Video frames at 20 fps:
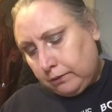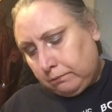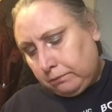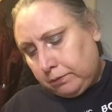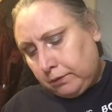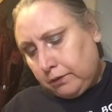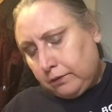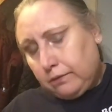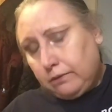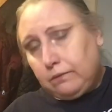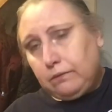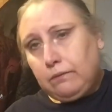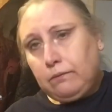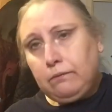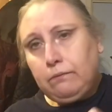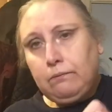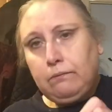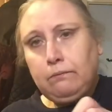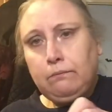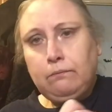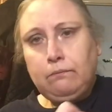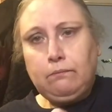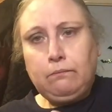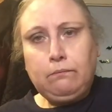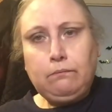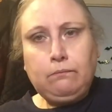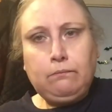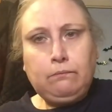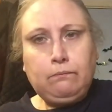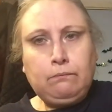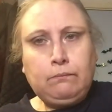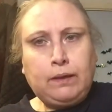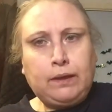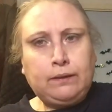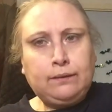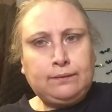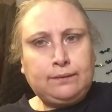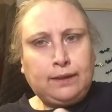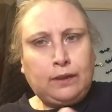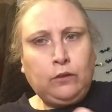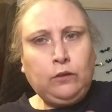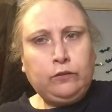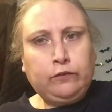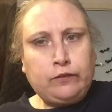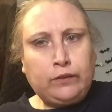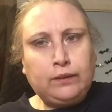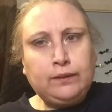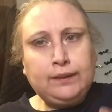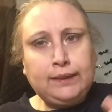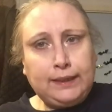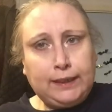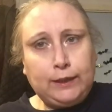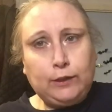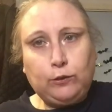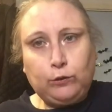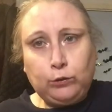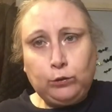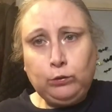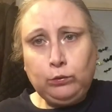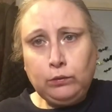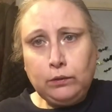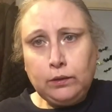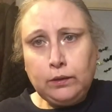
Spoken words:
But myself and Neil